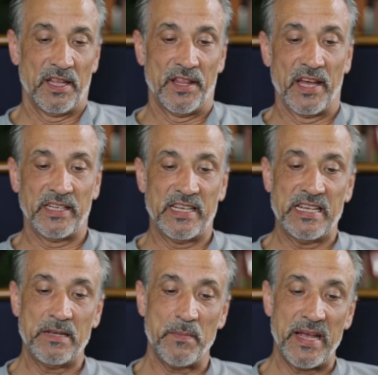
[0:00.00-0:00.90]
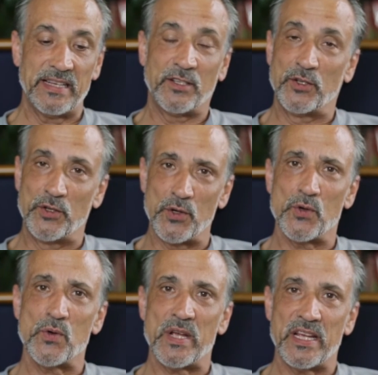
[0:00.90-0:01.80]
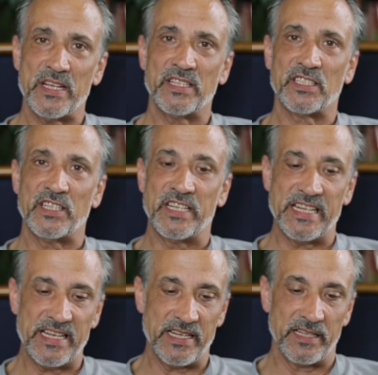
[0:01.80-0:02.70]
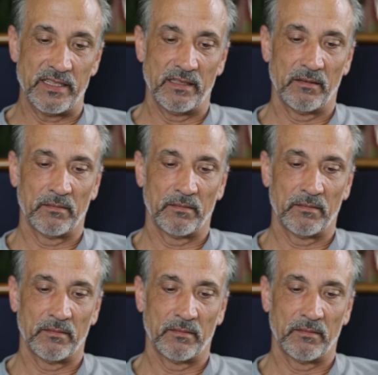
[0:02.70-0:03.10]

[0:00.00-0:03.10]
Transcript: that he may do his deed.